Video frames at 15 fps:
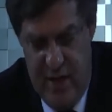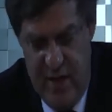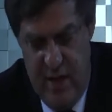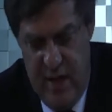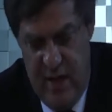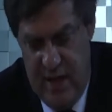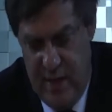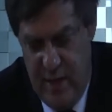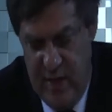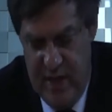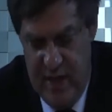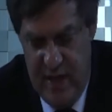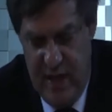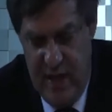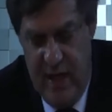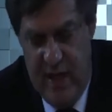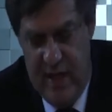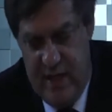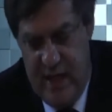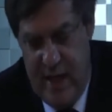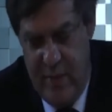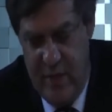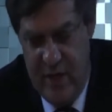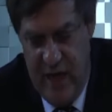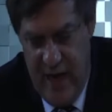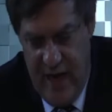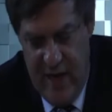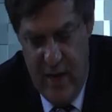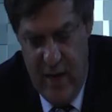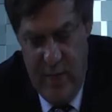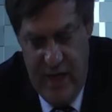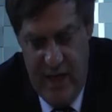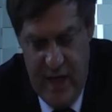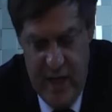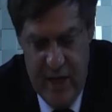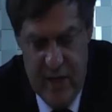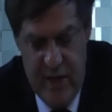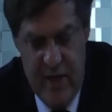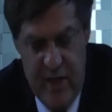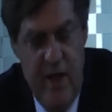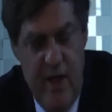explicitly establish any obligation